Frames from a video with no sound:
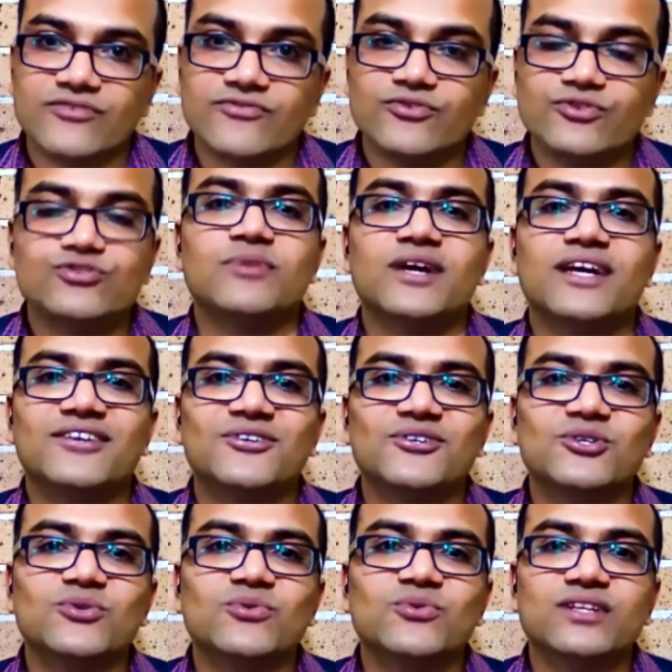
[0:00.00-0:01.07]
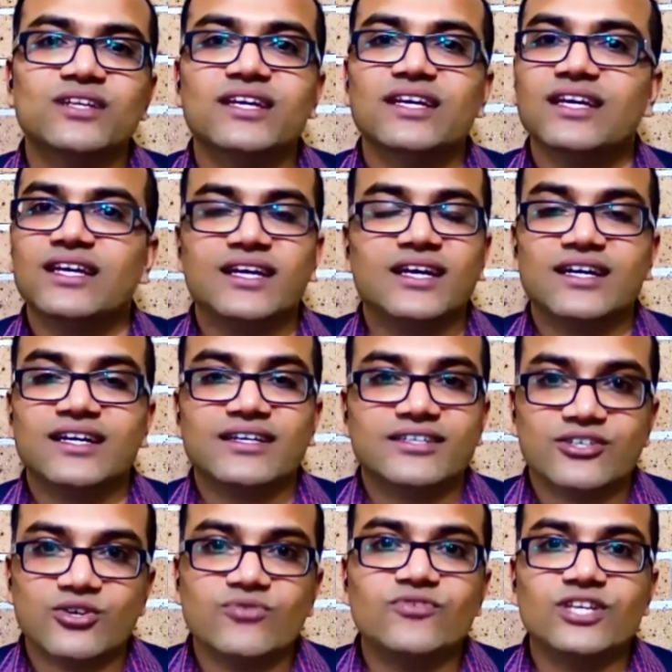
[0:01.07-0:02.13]
say, okay, if Usman could do it,
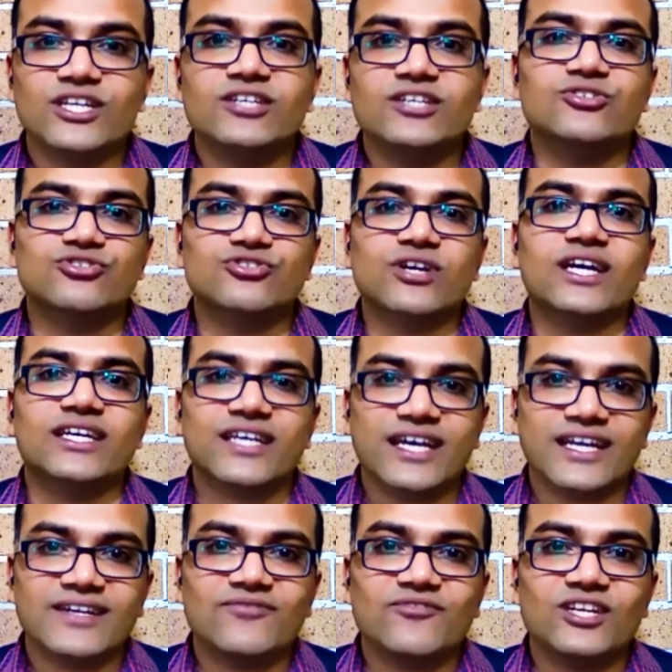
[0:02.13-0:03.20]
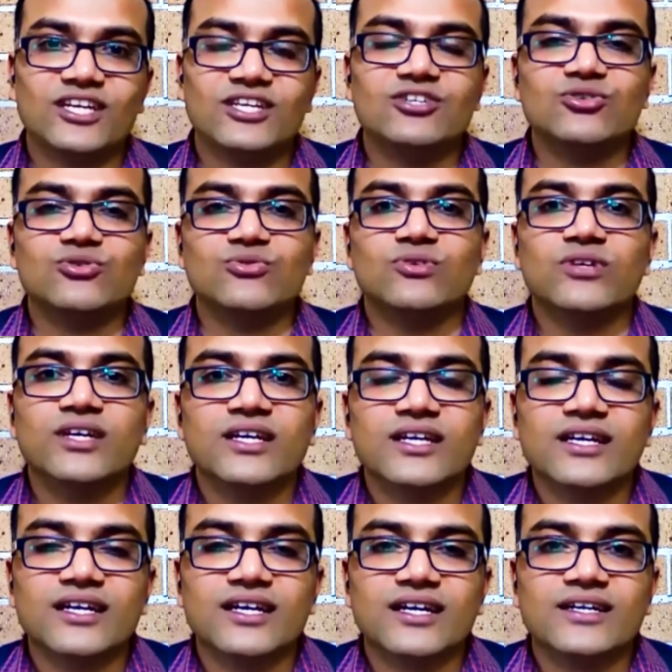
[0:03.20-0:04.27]
we need to try and we need to
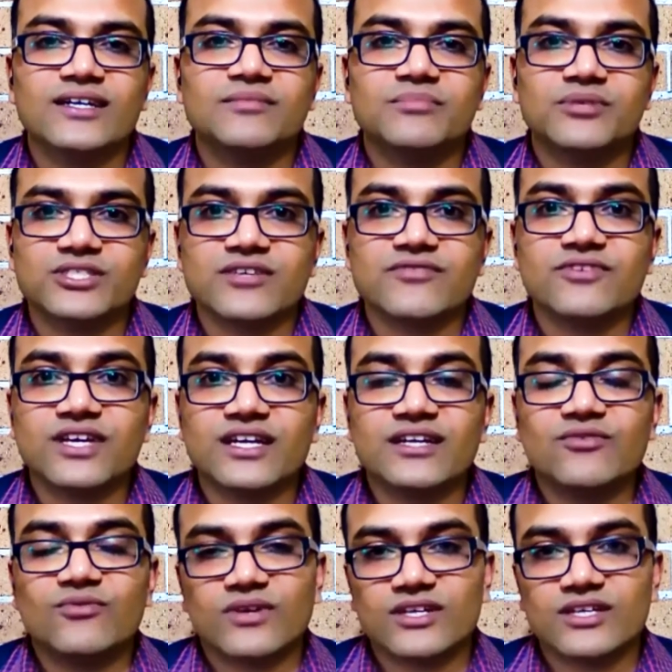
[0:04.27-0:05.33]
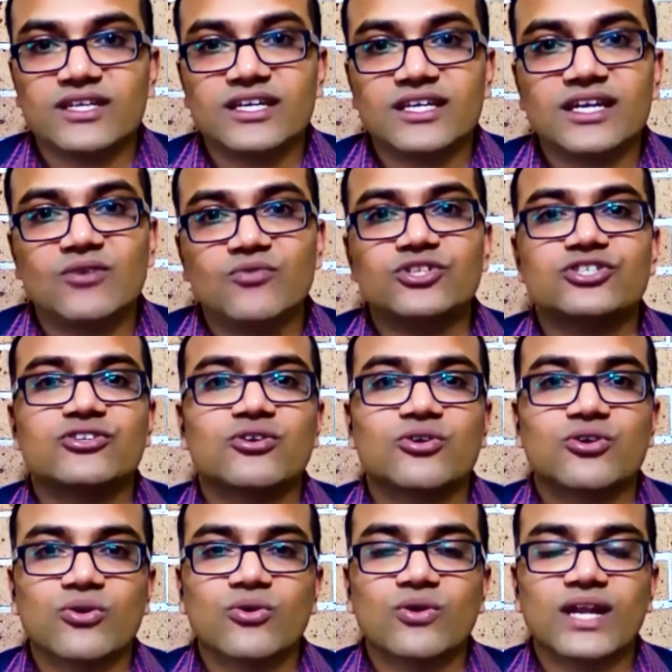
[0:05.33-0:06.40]
persevere in our
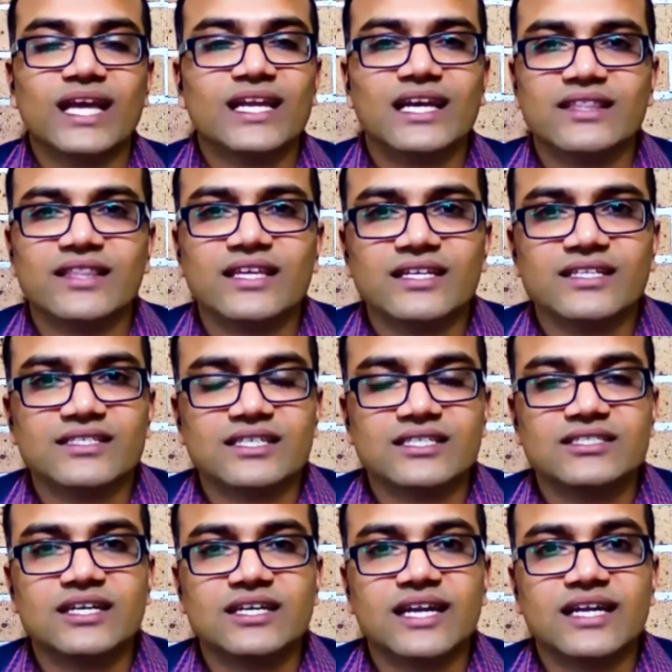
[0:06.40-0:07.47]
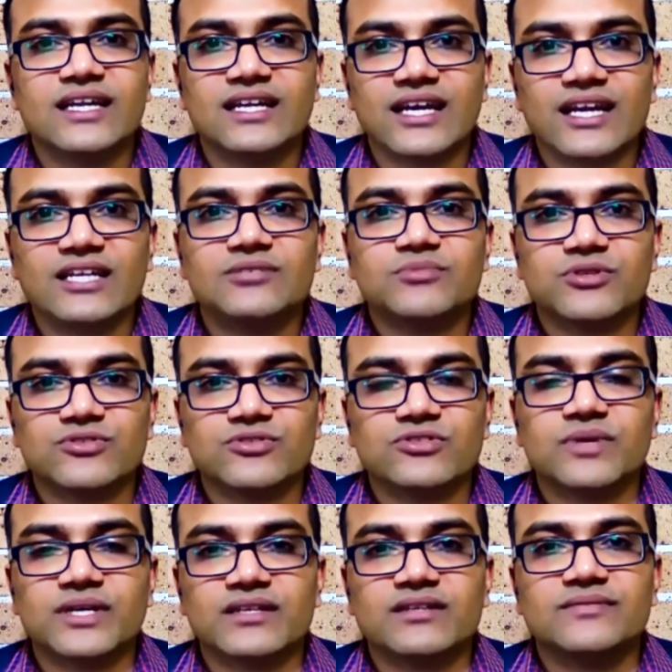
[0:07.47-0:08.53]
vision or goal. And I think it's such a great
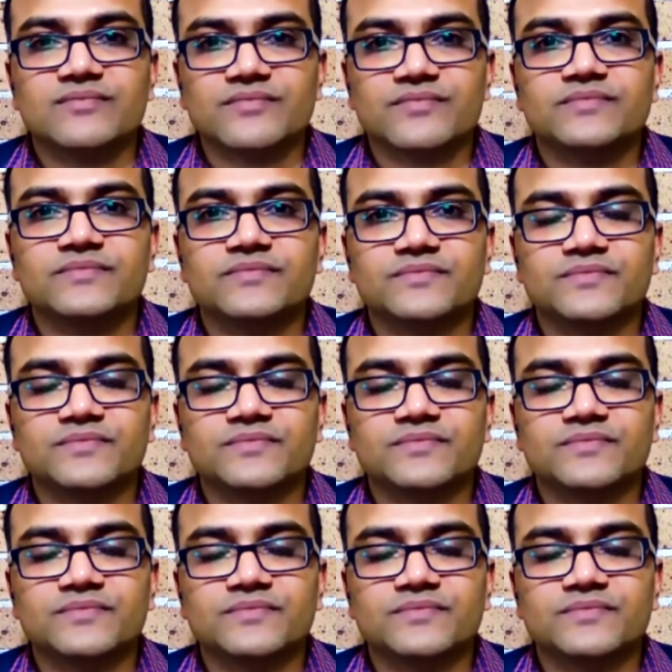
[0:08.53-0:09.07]
encouragement, Usman.